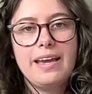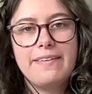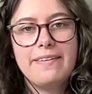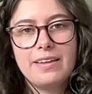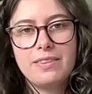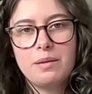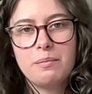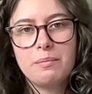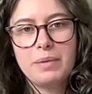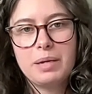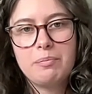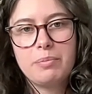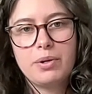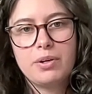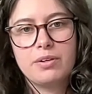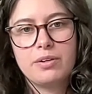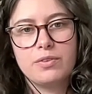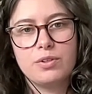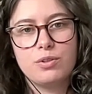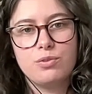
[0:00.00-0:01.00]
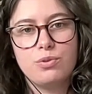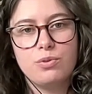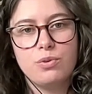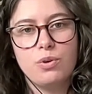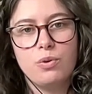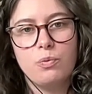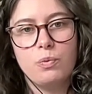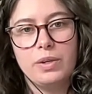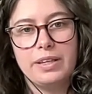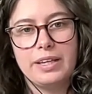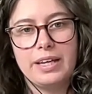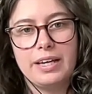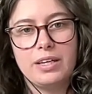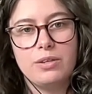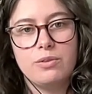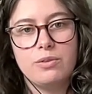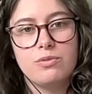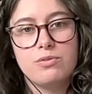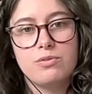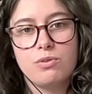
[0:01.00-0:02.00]
then the main part of the tool will let
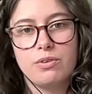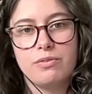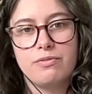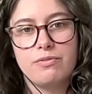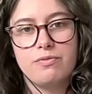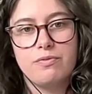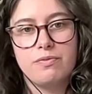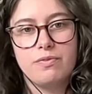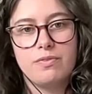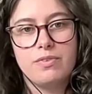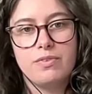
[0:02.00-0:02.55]
you sort of